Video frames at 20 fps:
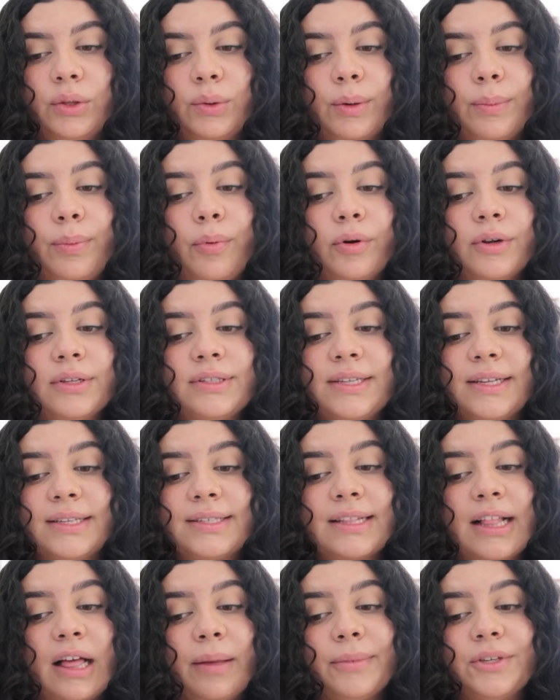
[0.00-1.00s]
The report says
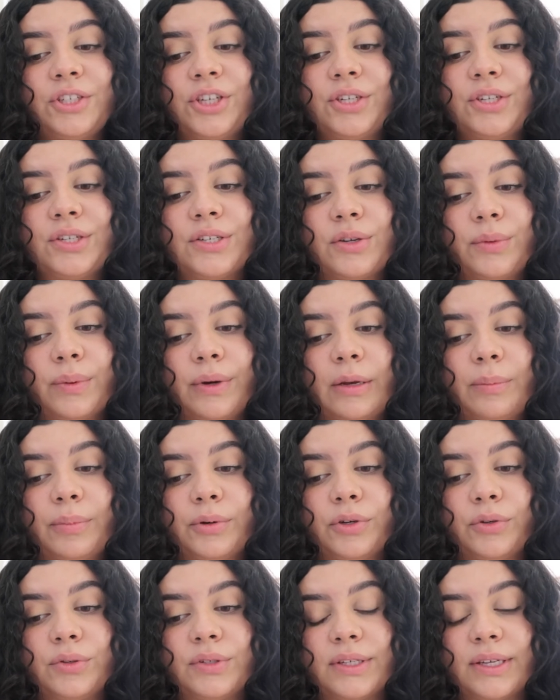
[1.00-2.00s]
climate change is already
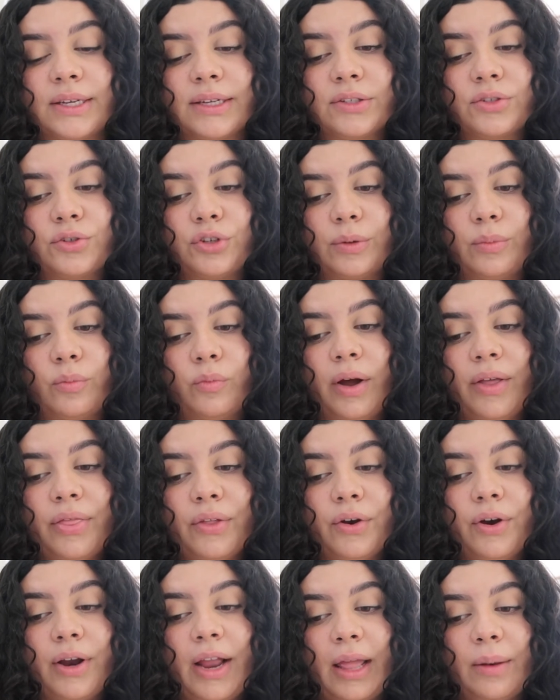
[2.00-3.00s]
producing extreme
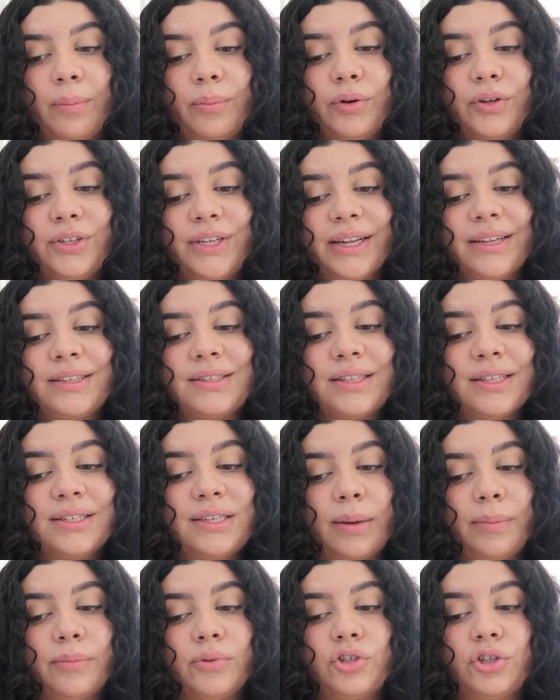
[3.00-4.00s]
weather and predicts the
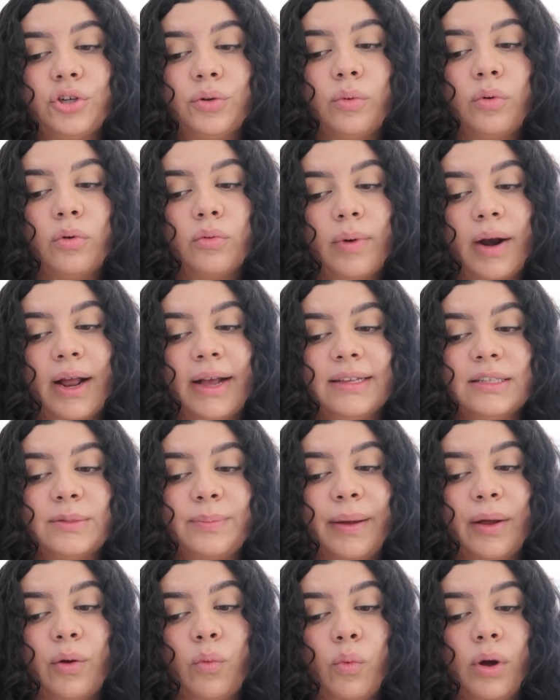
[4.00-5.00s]
temperature will rise
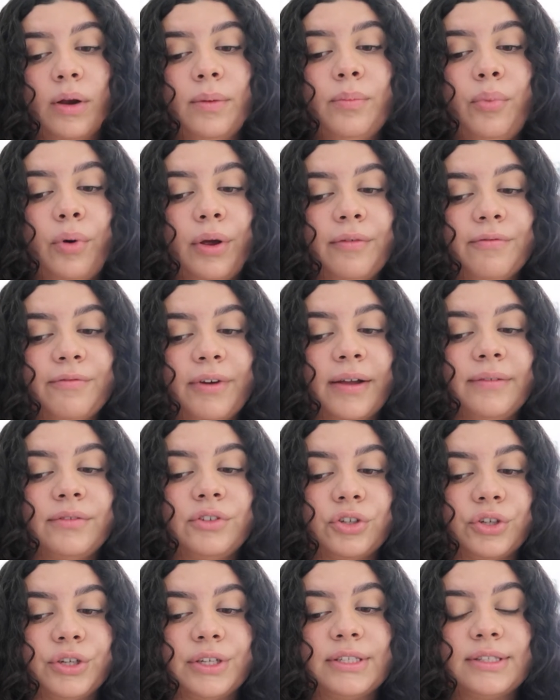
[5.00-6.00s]
by 1.5
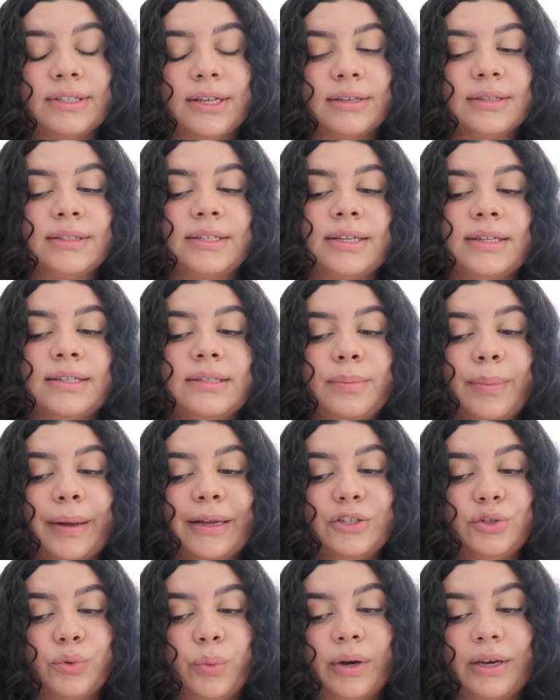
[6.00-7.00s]
degrees Celsius by
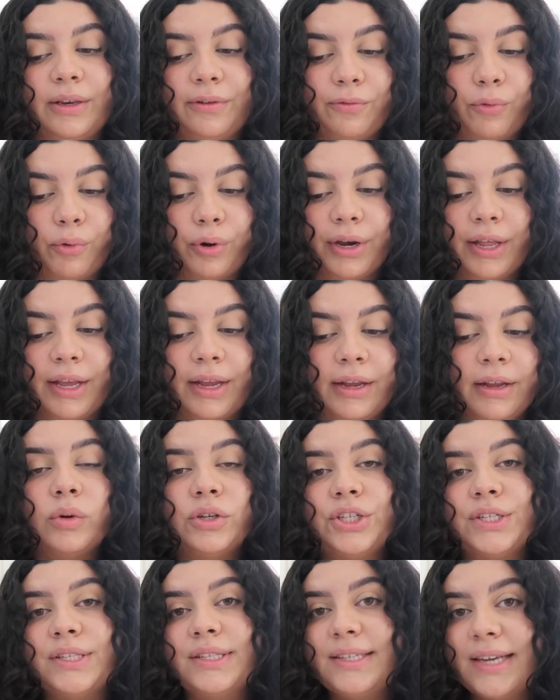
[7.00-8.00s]
2040,
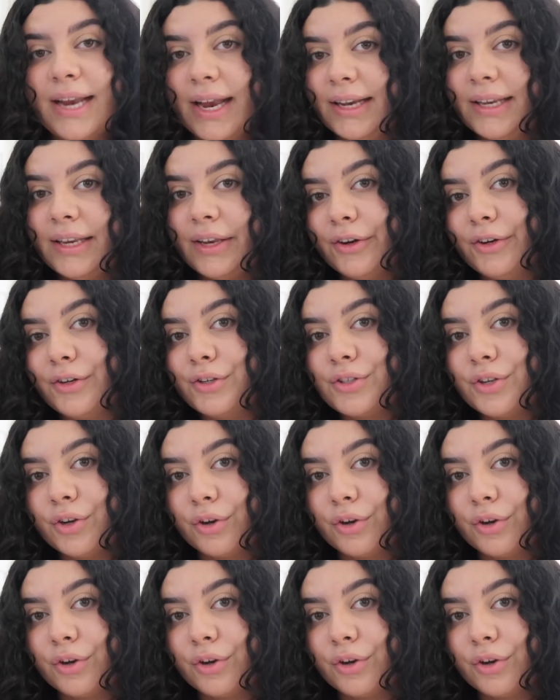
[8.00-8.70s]
which is 10 years